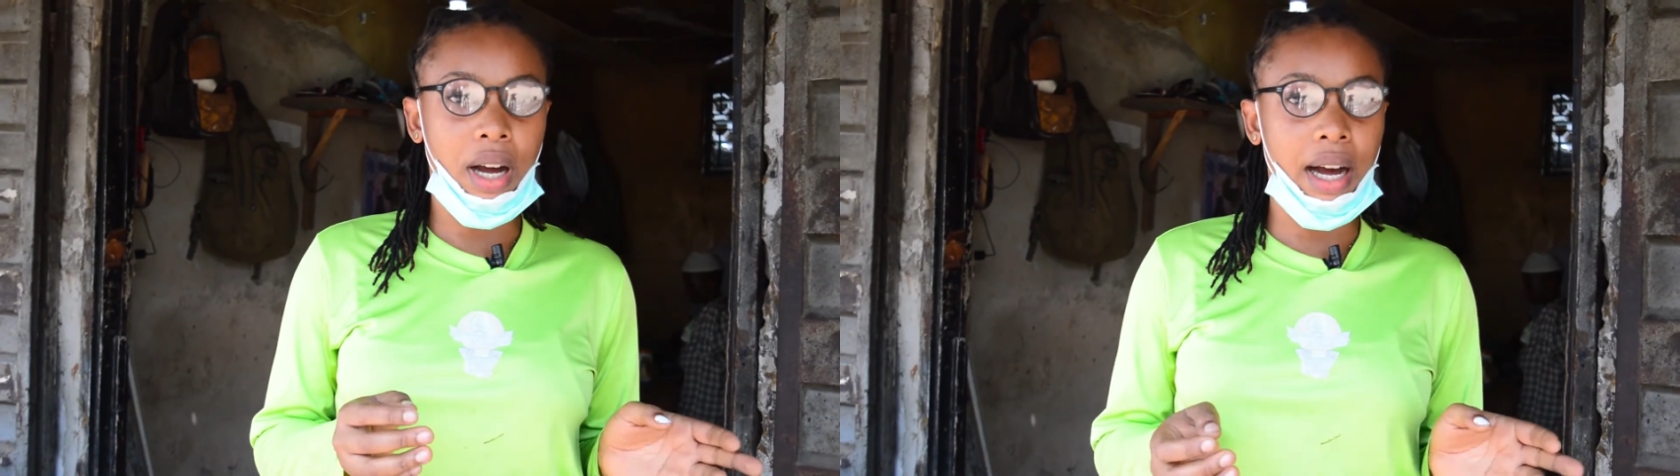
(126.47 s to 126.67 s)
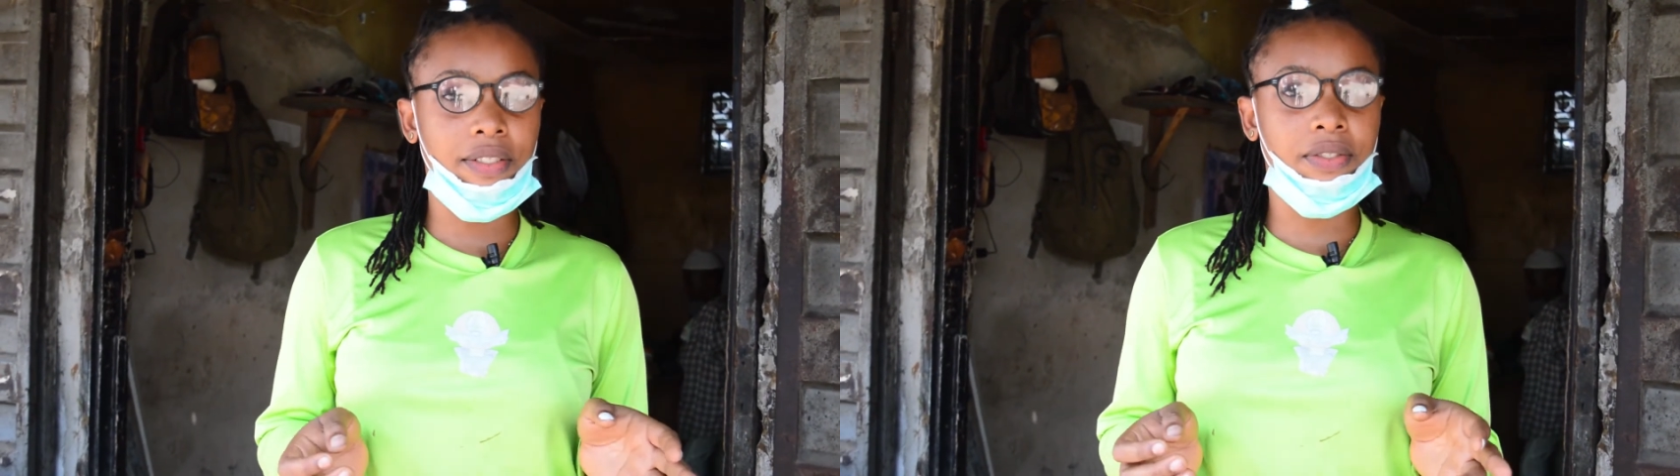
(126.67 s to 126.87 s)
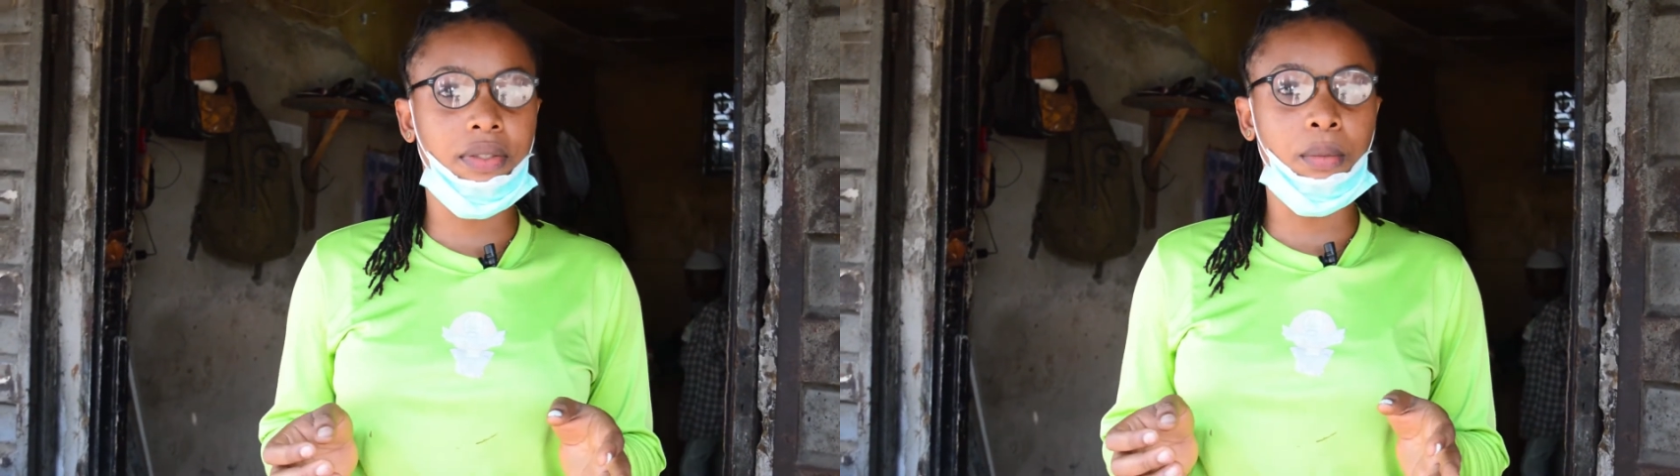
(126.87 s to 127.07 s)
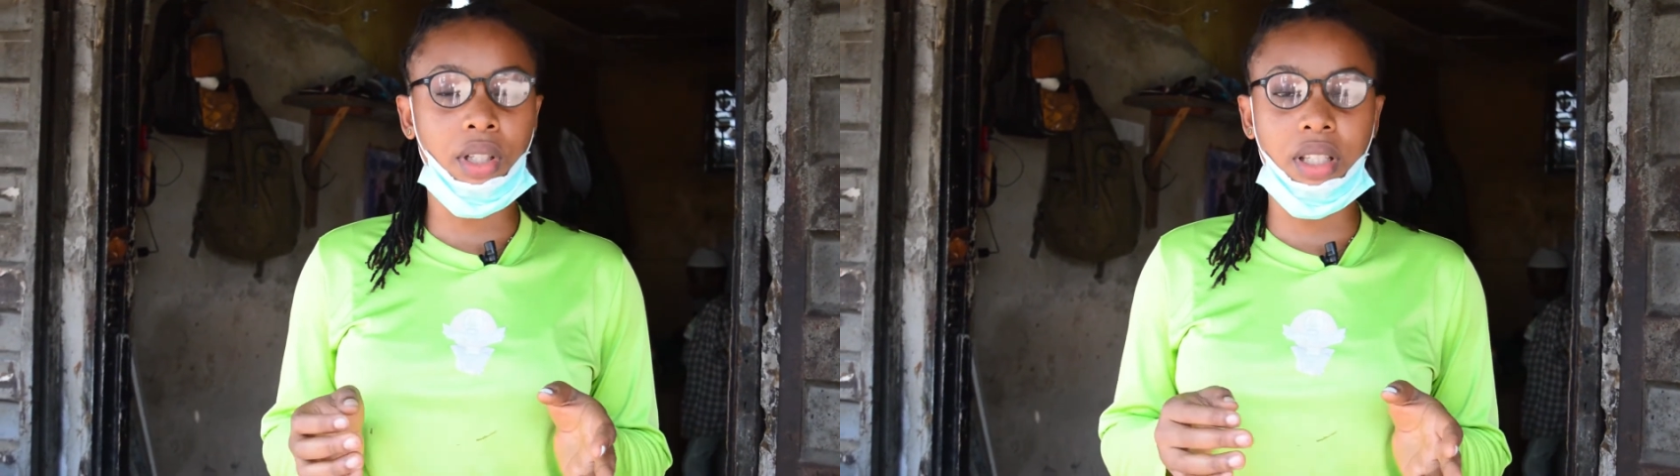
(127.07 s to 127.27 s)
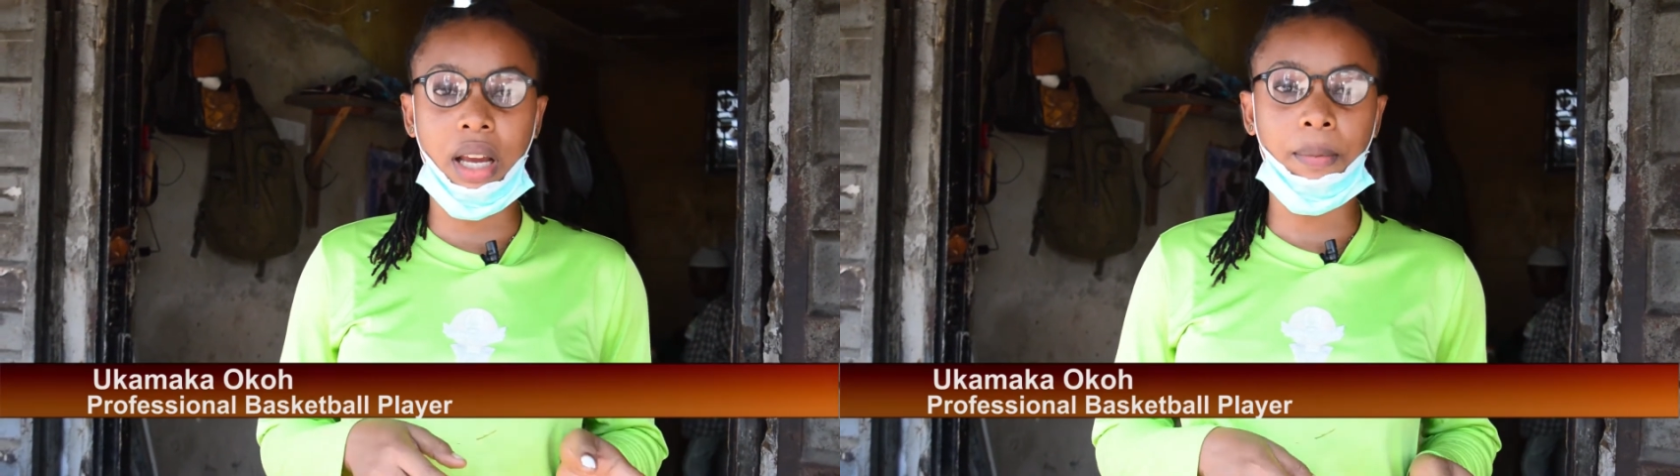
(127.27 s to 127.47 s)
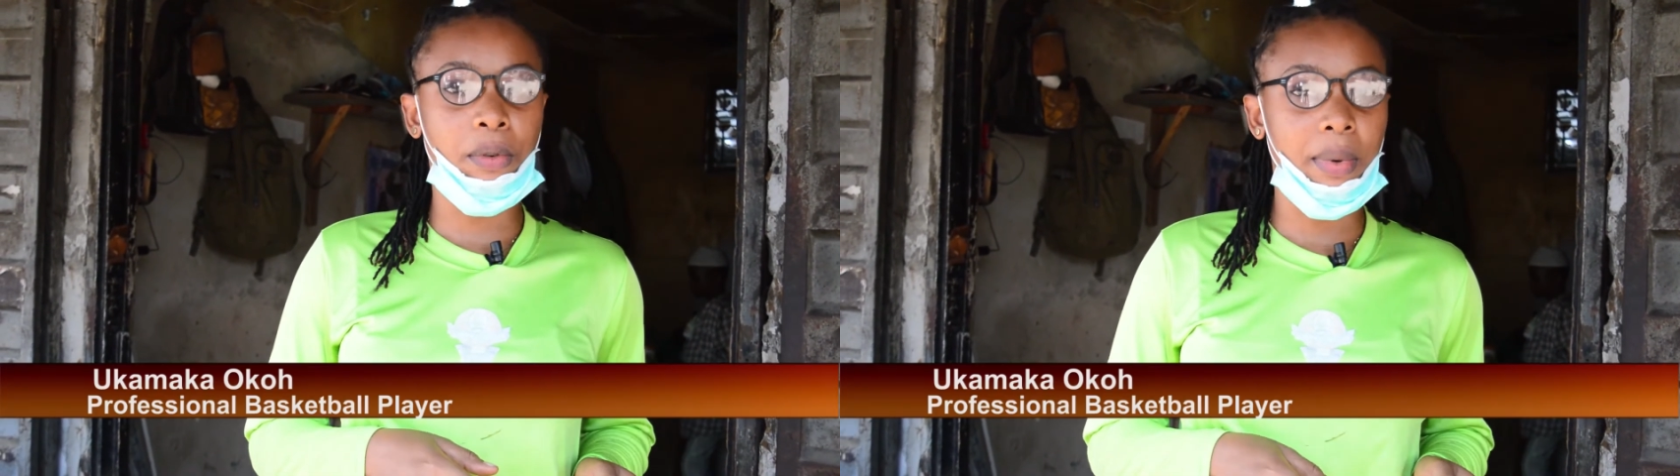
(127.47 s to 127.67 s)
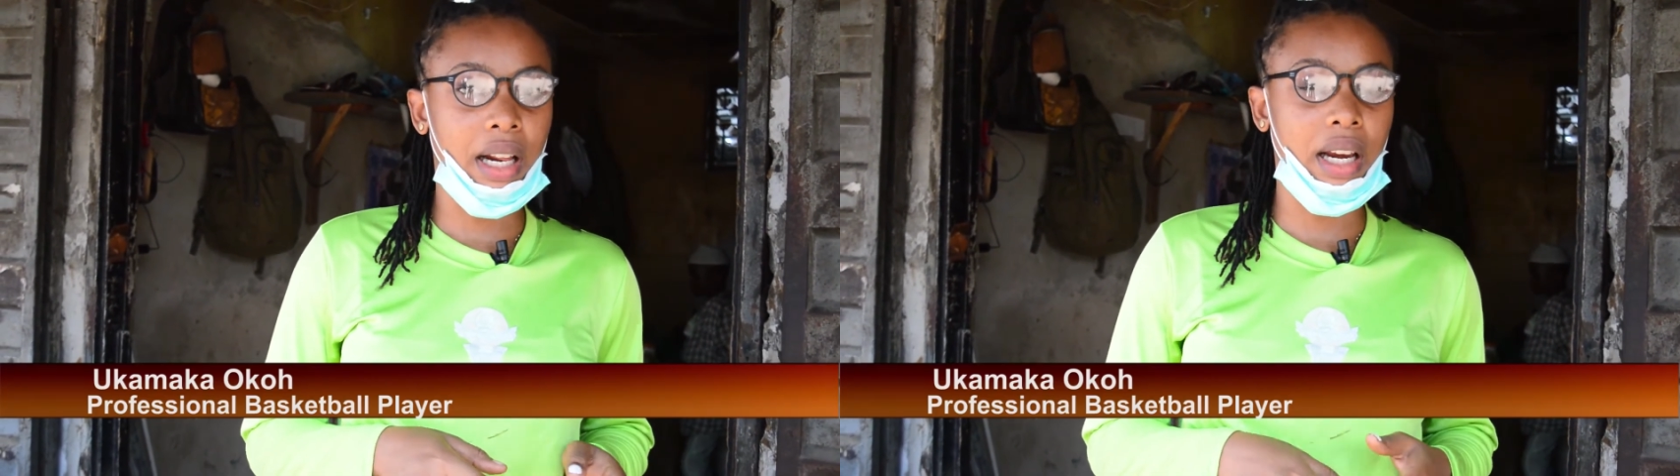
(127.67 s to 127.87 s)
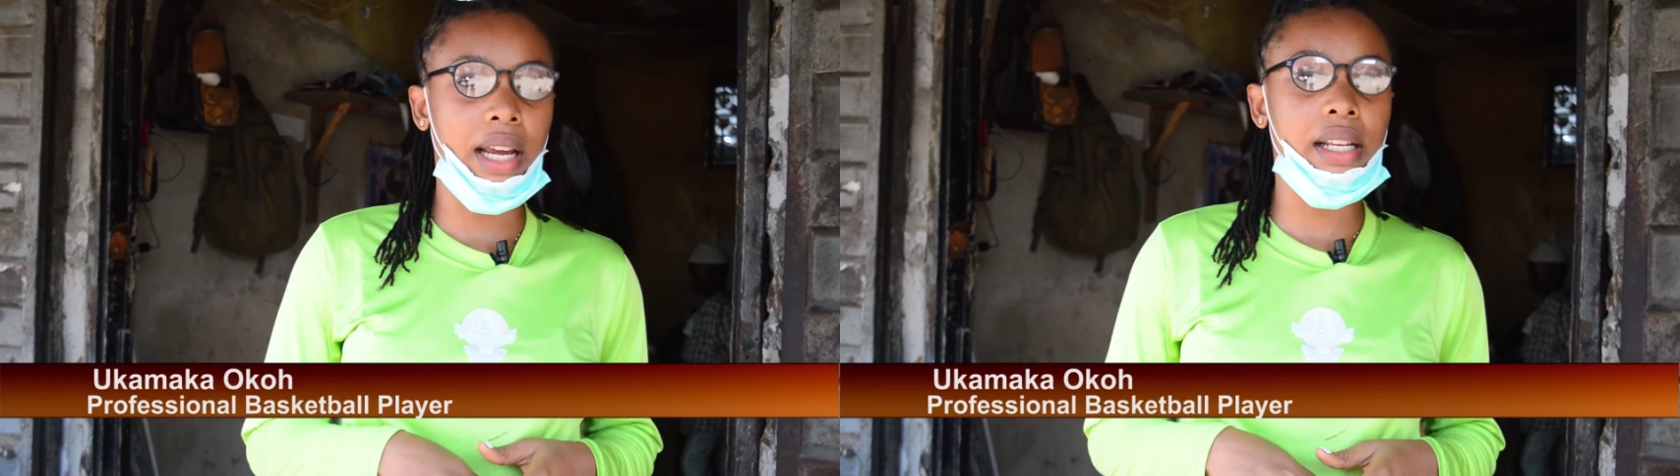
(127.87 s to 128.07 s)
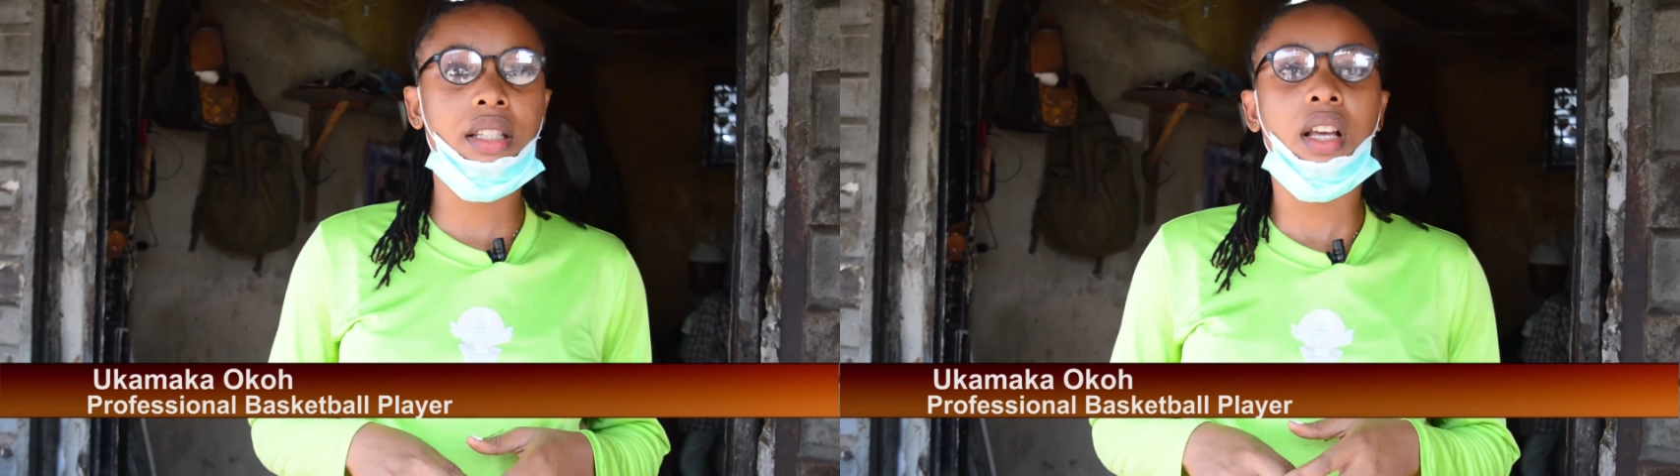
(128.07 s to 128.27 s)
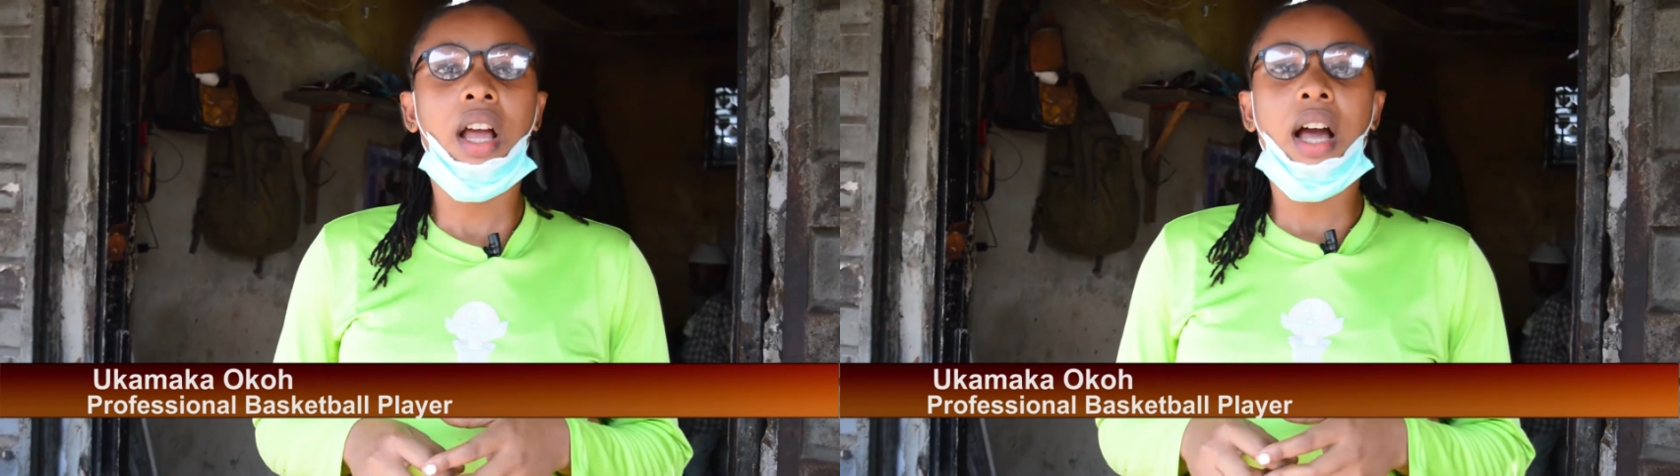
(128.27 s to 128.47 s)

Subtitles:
have more time for my clients.